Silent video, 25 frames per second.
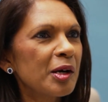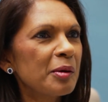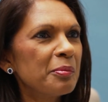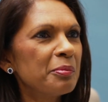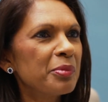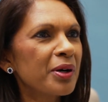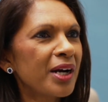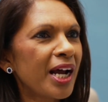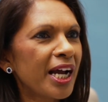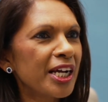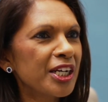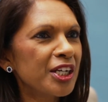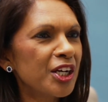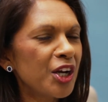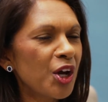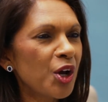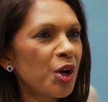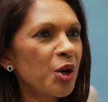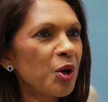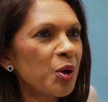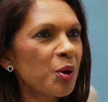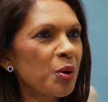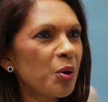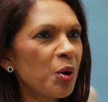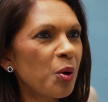but I
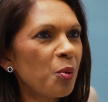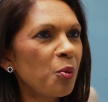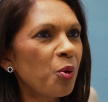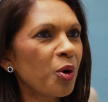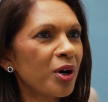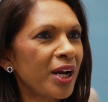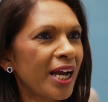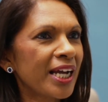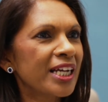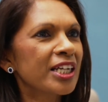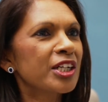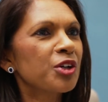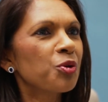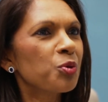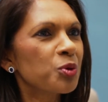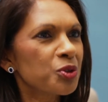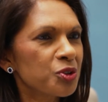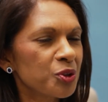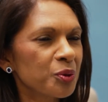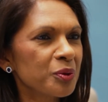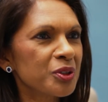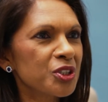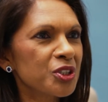know what I can also